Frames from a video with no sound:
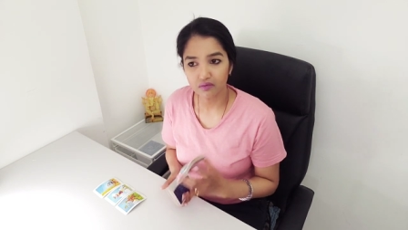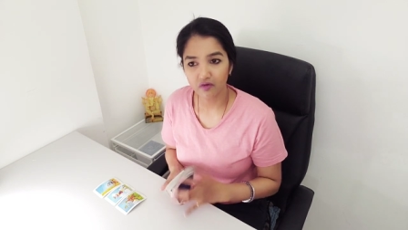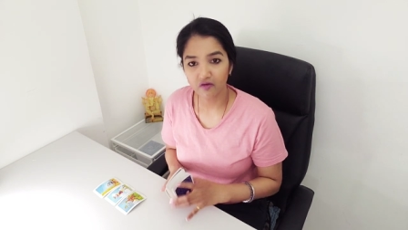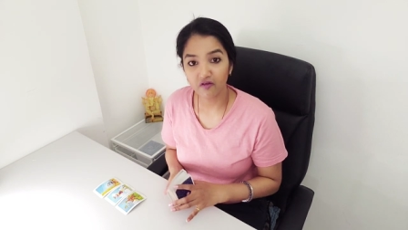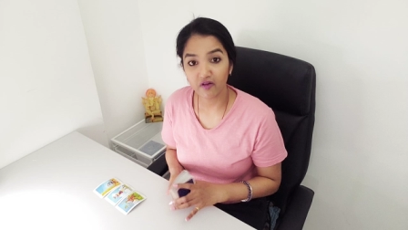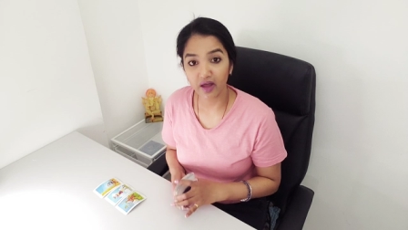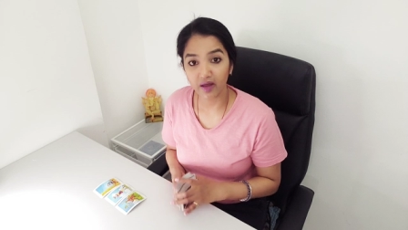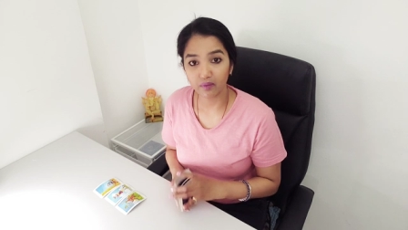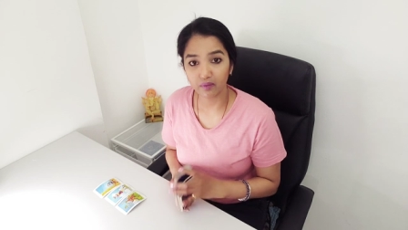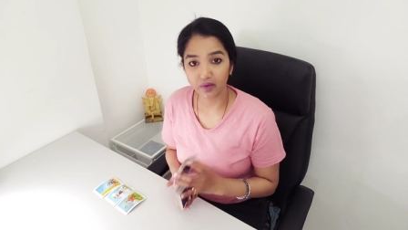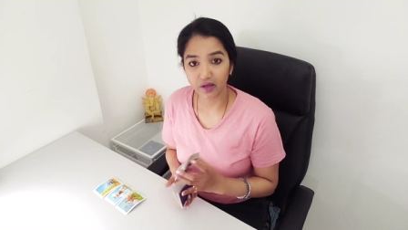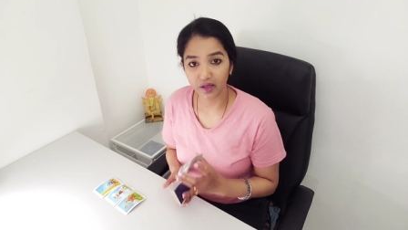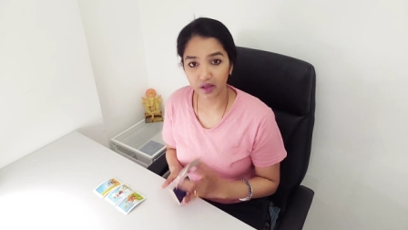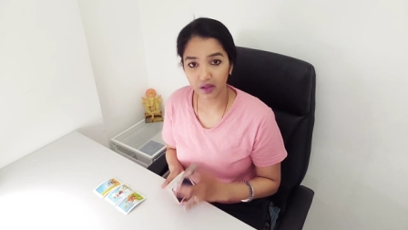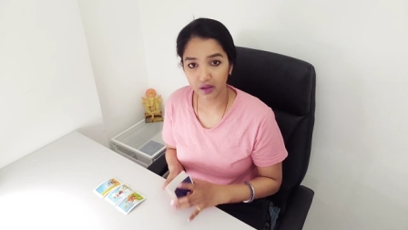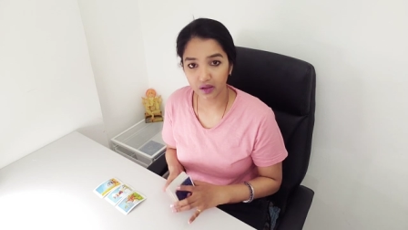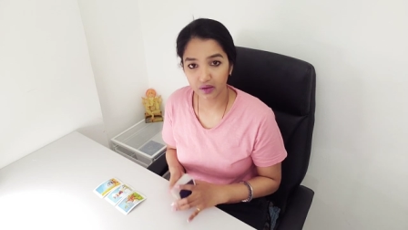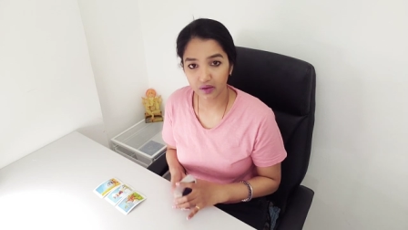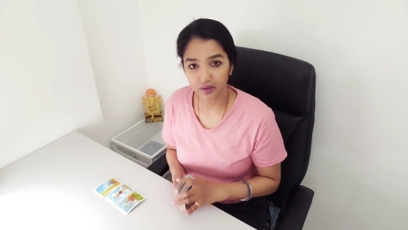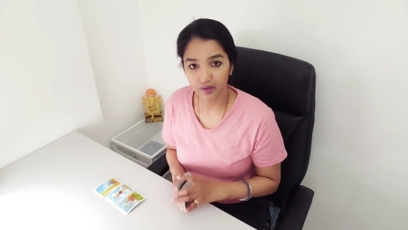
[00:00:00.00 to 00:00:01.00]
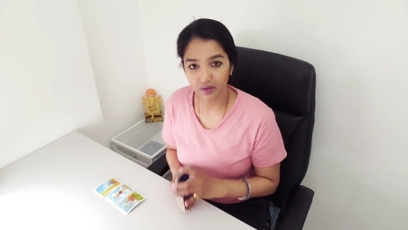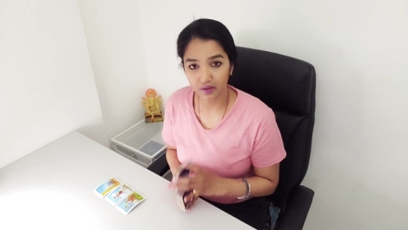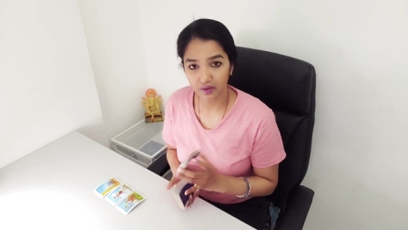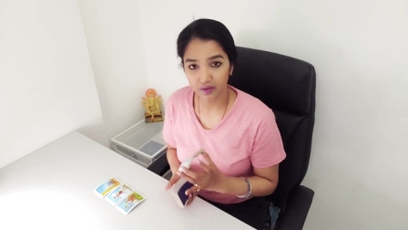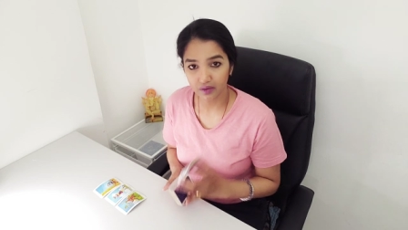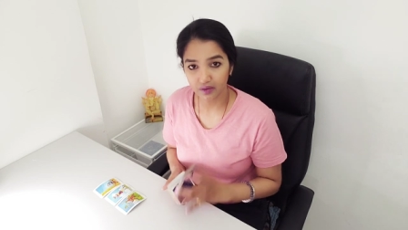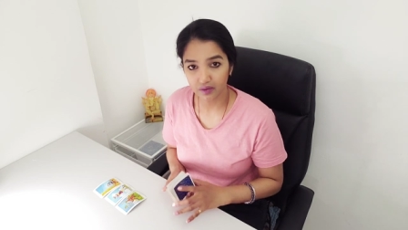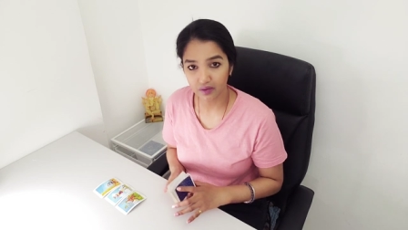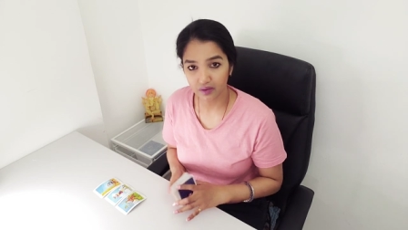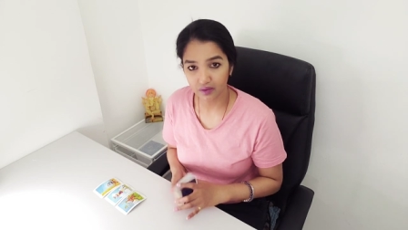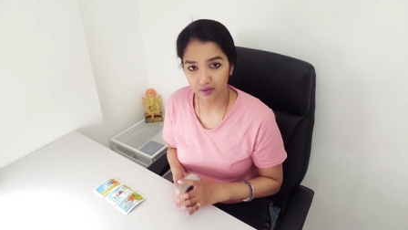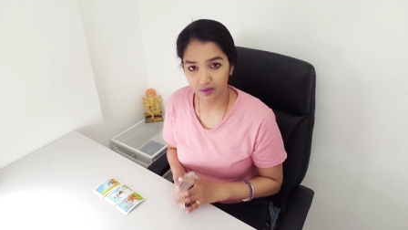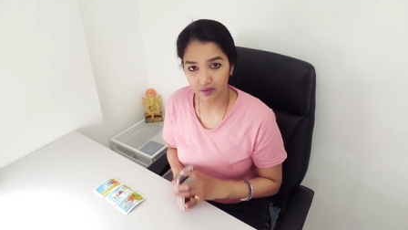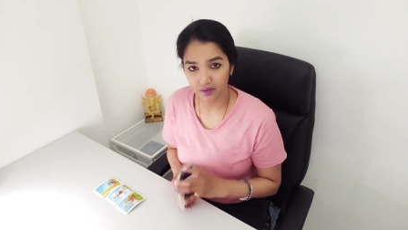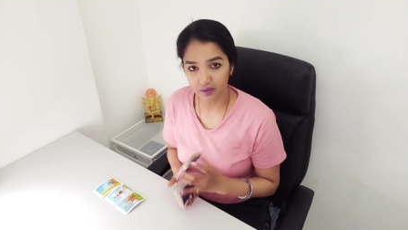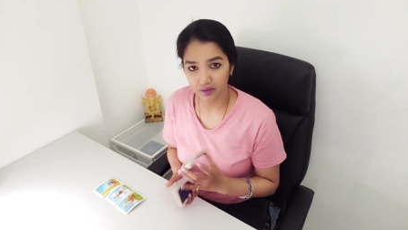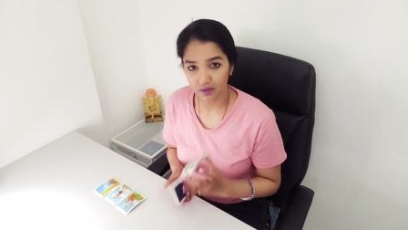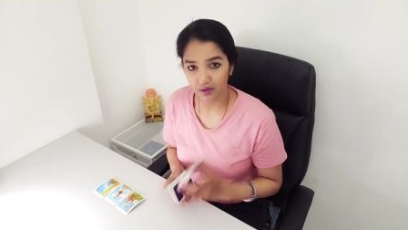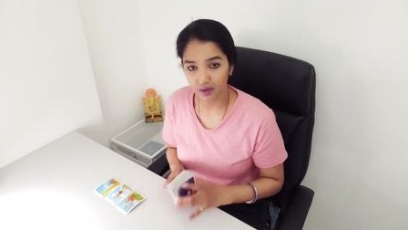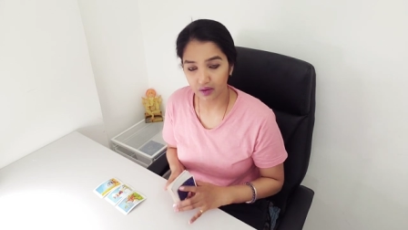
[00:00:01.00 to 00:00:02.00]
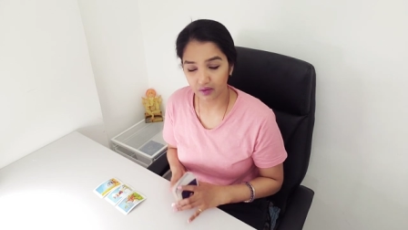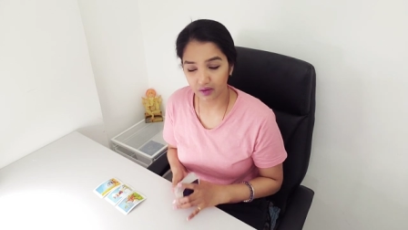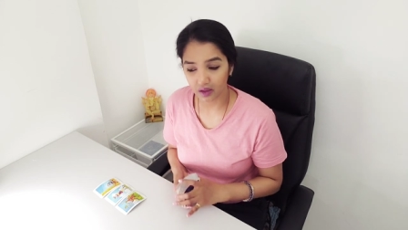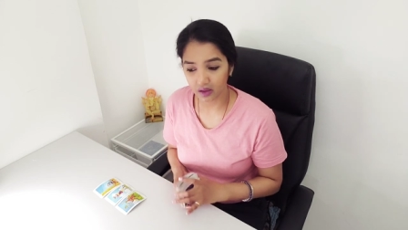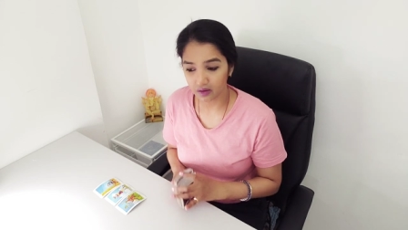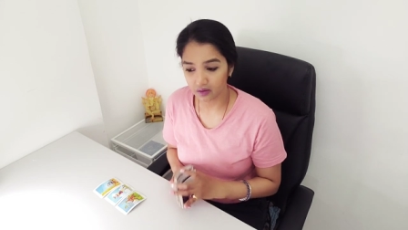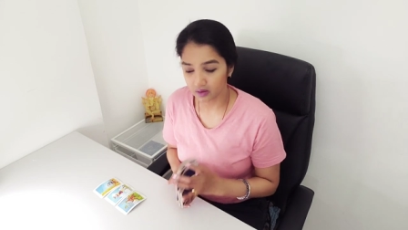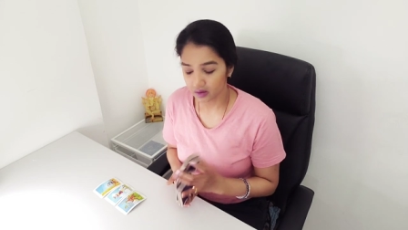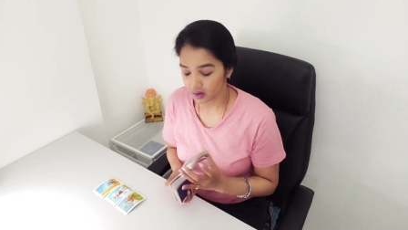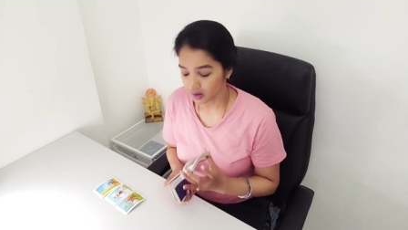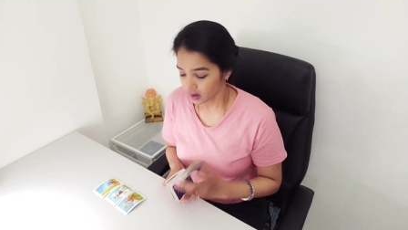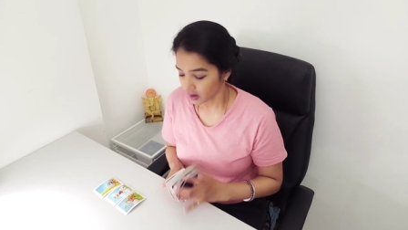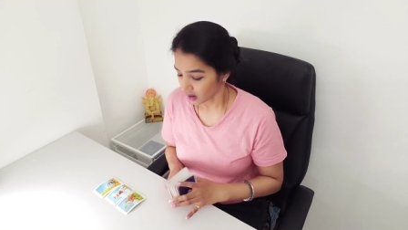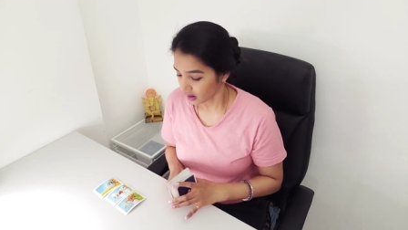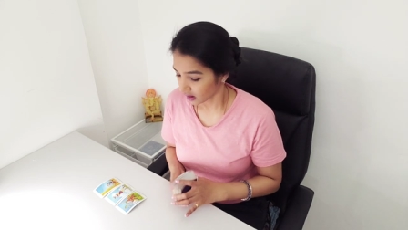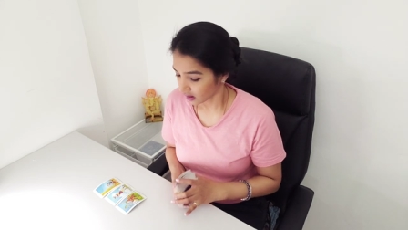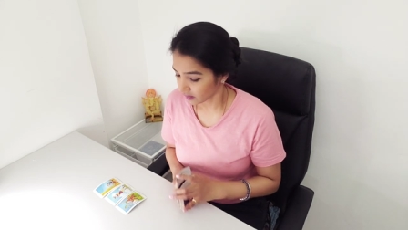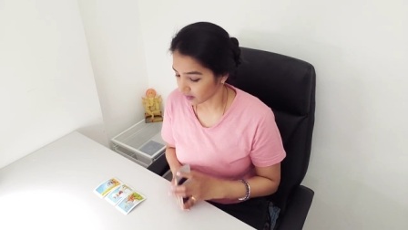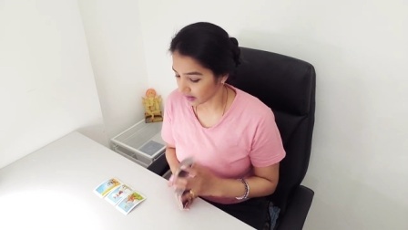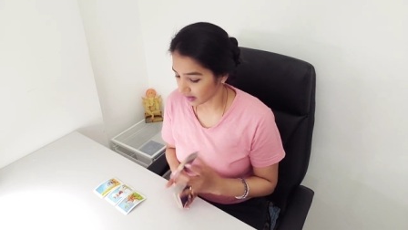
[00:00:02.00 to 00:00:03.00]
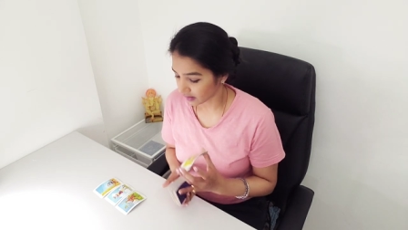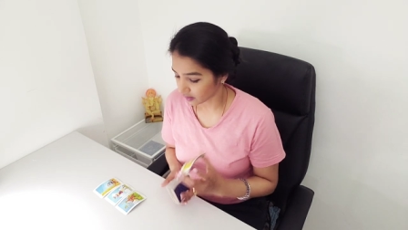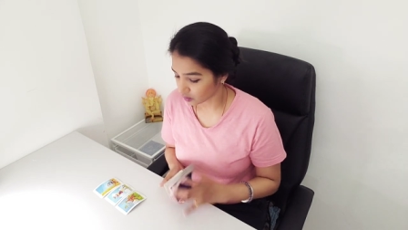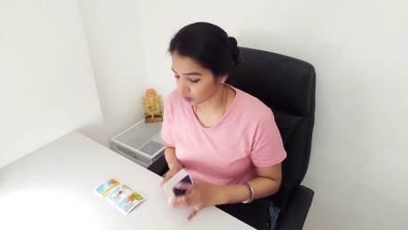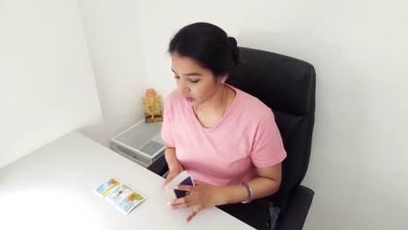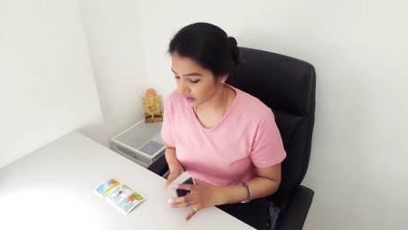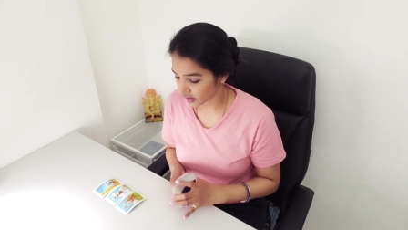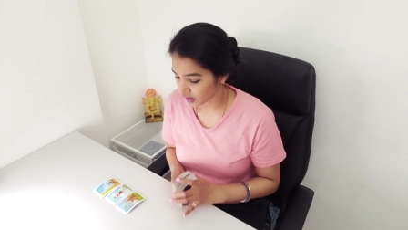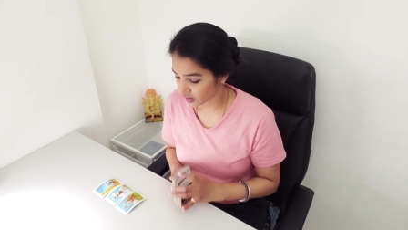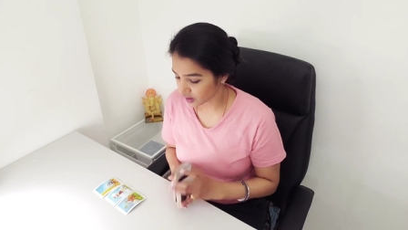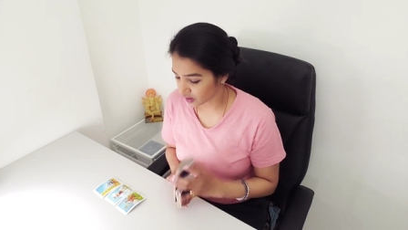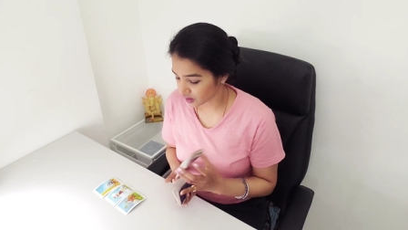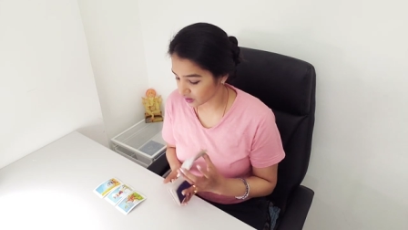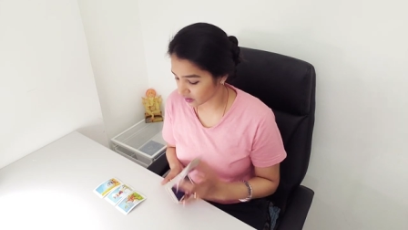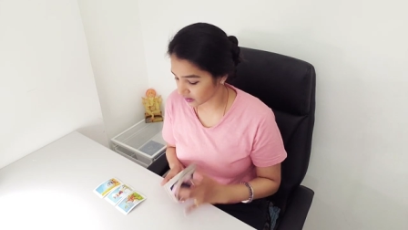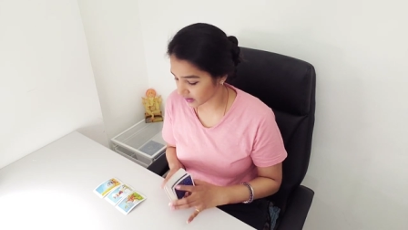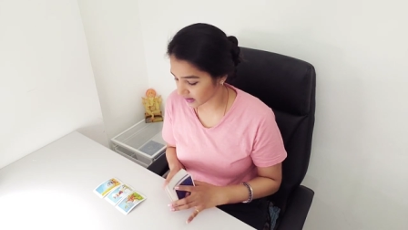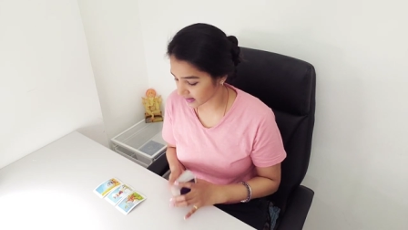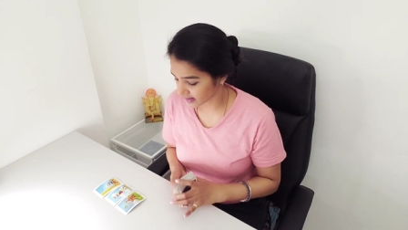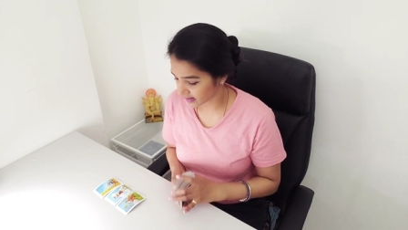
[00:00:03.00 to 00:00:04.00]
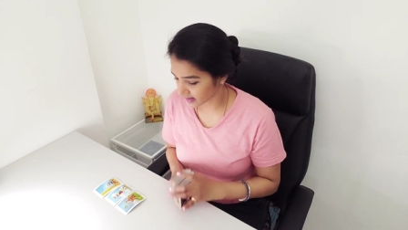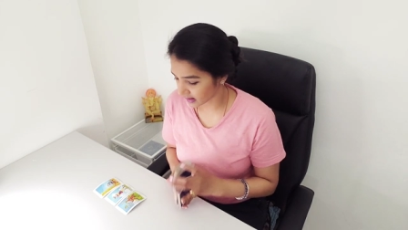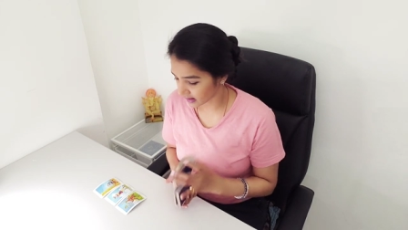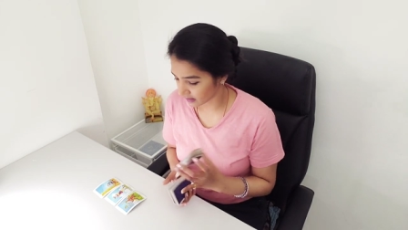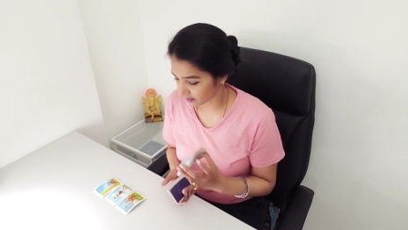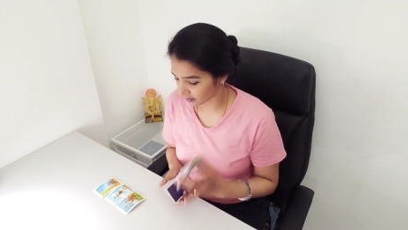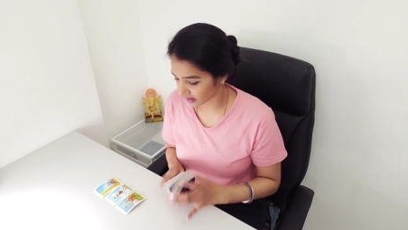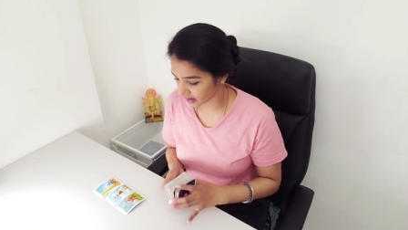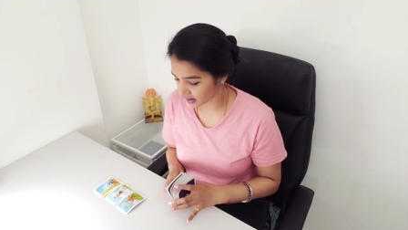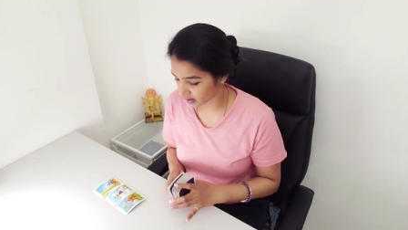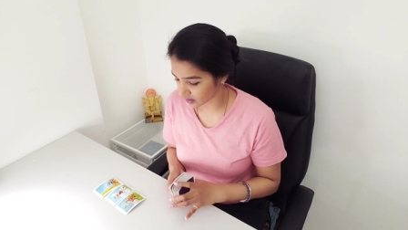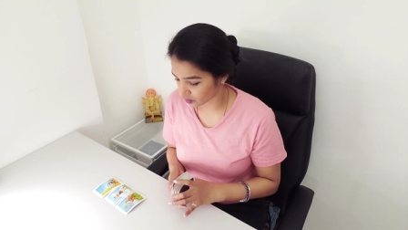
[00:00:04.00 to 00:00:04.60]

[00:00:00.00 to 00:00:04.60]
Fair play. Okay. All right. What is your next card, please?